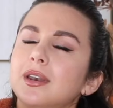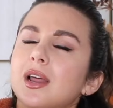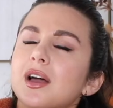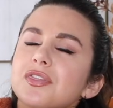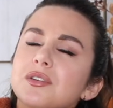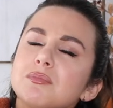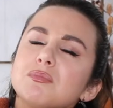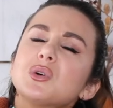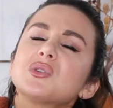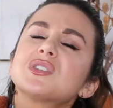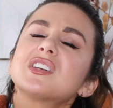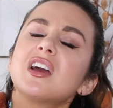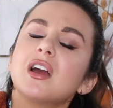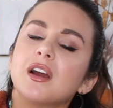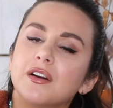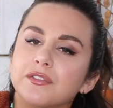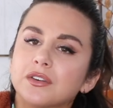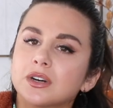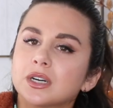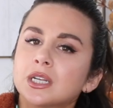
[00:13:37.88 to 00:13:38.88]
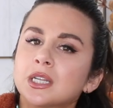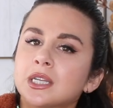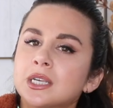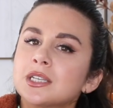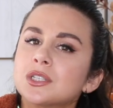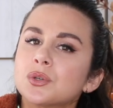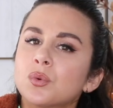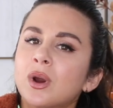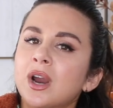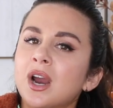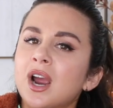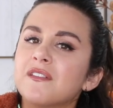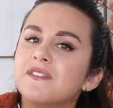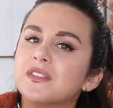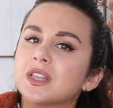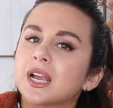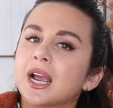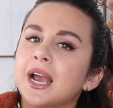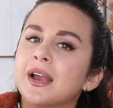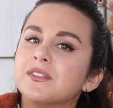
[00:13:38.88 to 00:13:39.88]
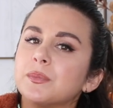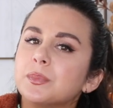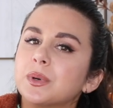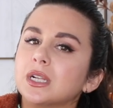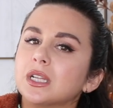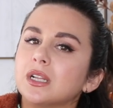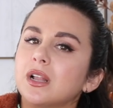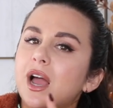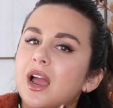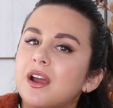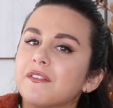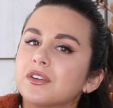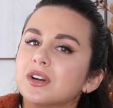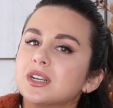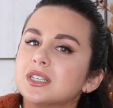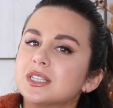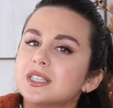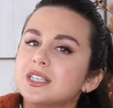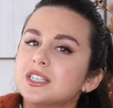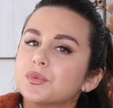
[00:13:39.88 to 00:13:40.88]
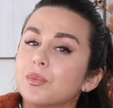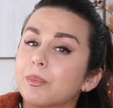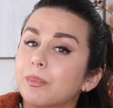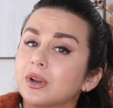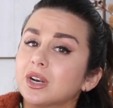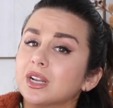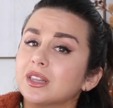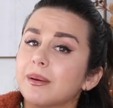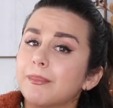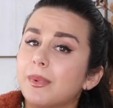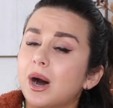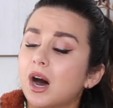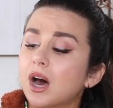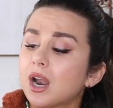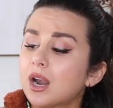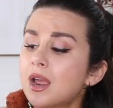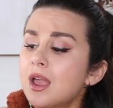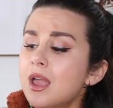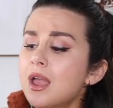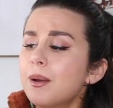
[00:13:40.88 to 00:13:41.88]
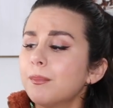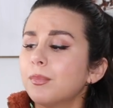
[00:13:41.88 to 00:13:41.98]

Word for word: Not the most effortless wear. I feel like I have to put a little effort into these when putting them on,